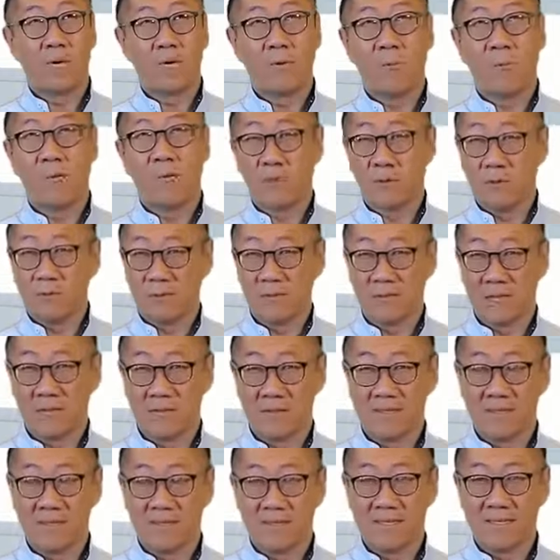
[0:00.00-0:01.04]
about
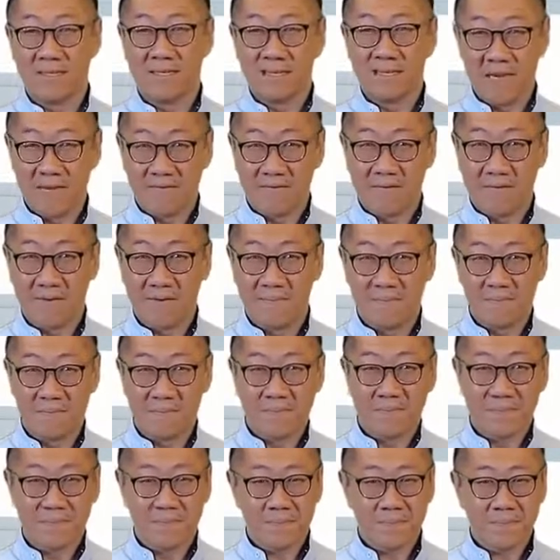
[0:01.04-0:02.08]
2007.
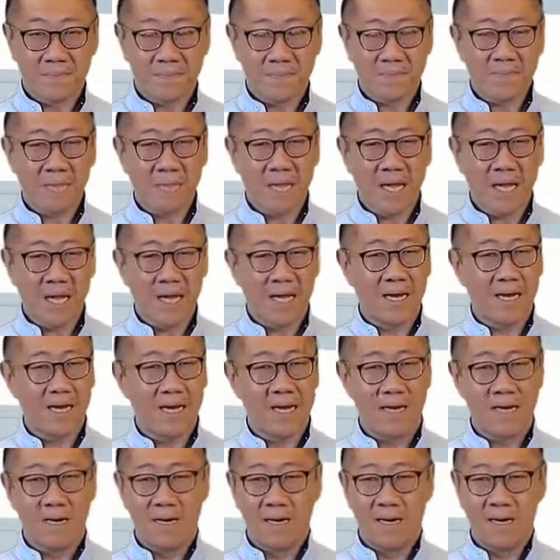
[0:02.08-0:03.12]

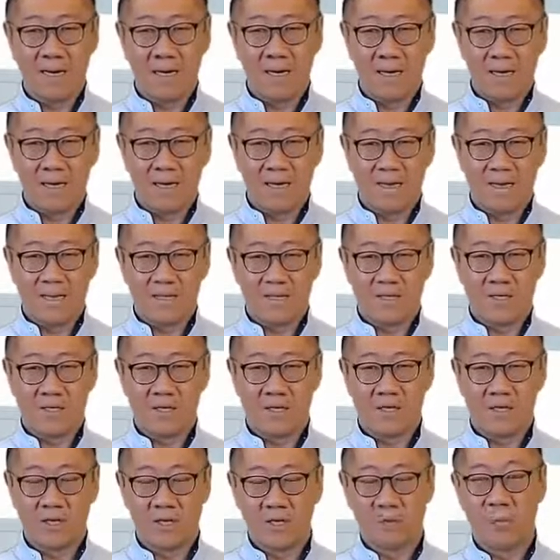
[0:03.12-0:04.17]
And this is a
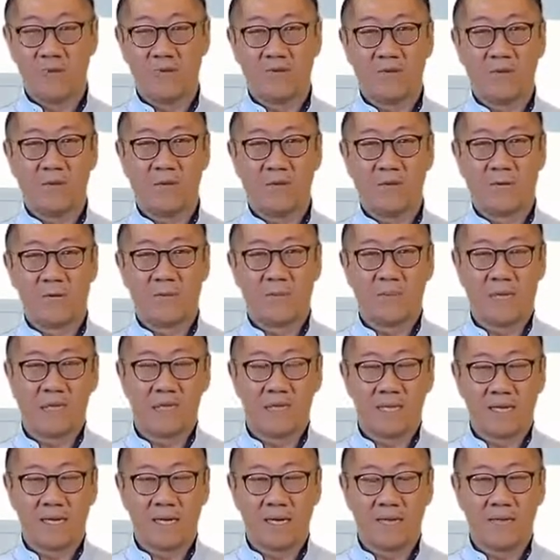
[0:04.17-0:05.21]
journey we've all come on
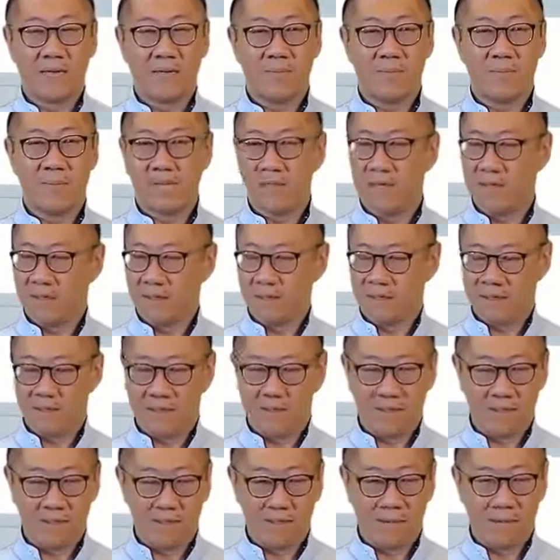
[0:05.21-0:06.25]
together, but
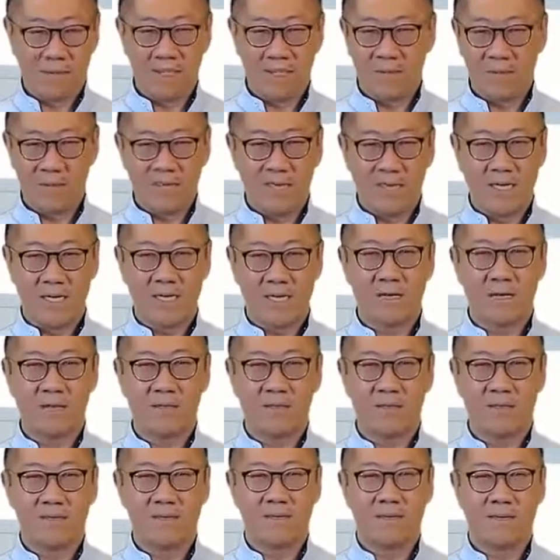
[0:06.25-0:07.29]
we hear
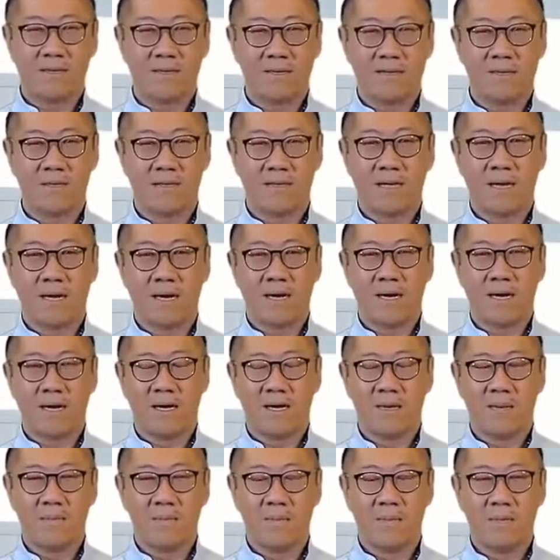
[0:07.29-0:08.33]
constant
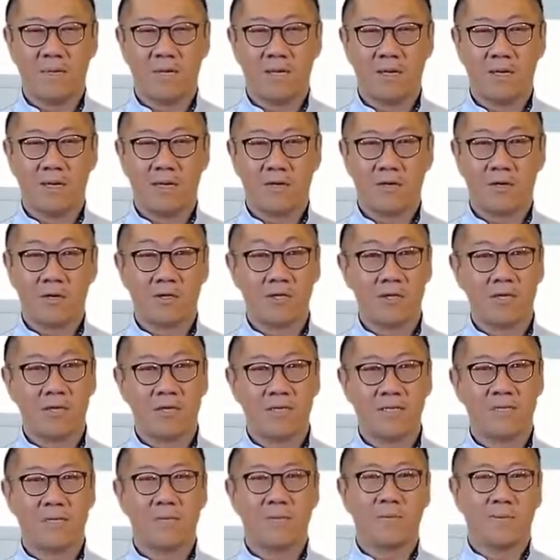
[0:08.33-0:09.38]

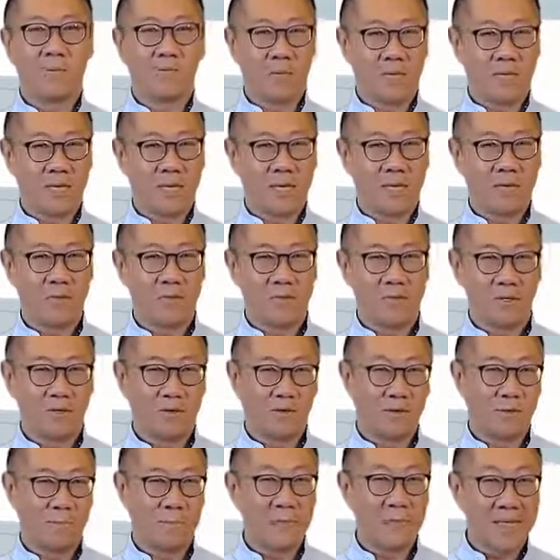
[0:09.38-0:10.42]
concerns, what I would
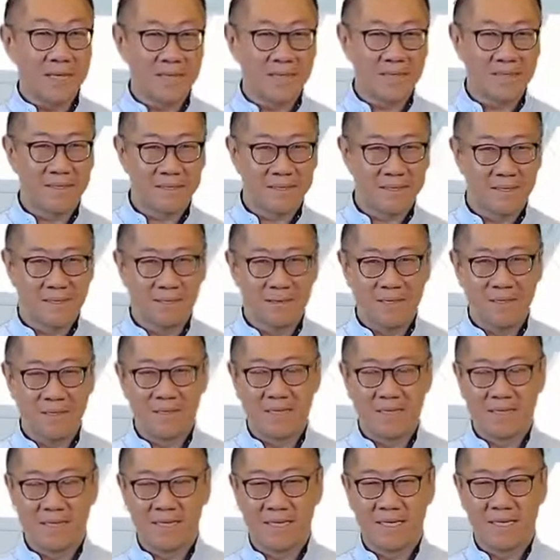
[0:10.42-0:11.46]
call myths around
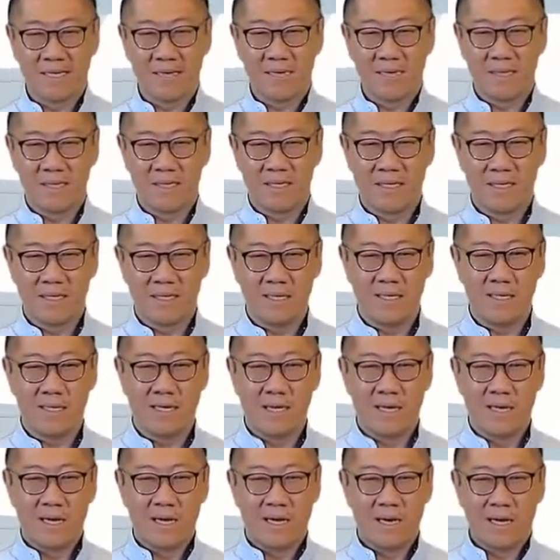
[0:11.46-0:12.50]
sustainability.
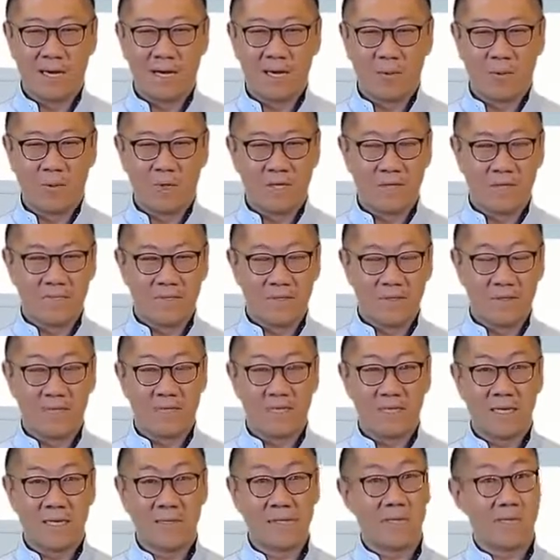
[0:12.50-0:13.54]
One of those
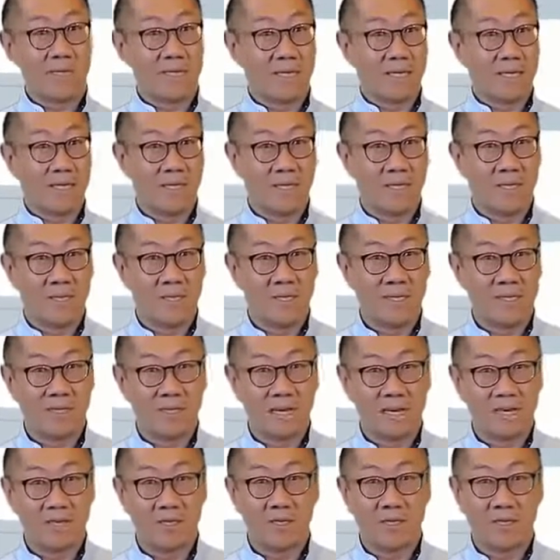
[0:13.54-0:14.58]
is that
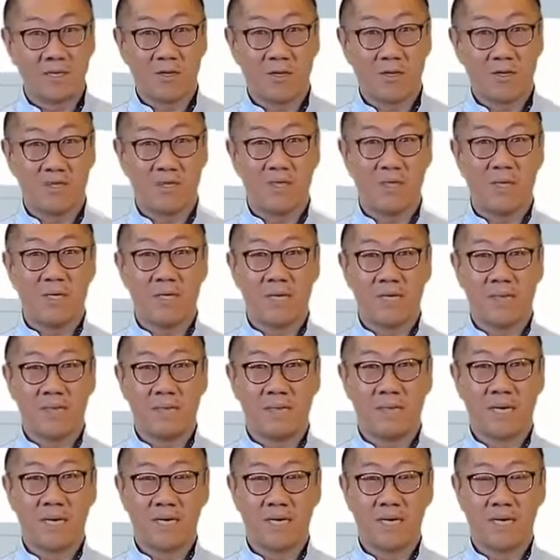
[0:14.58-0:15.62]
sustainability actually costs me
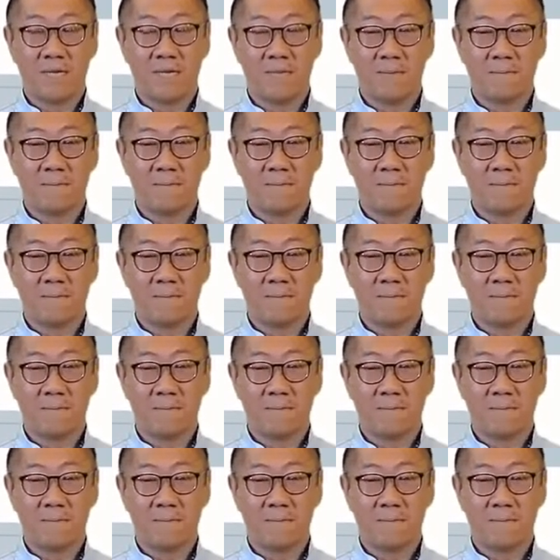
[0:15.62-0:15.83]
money.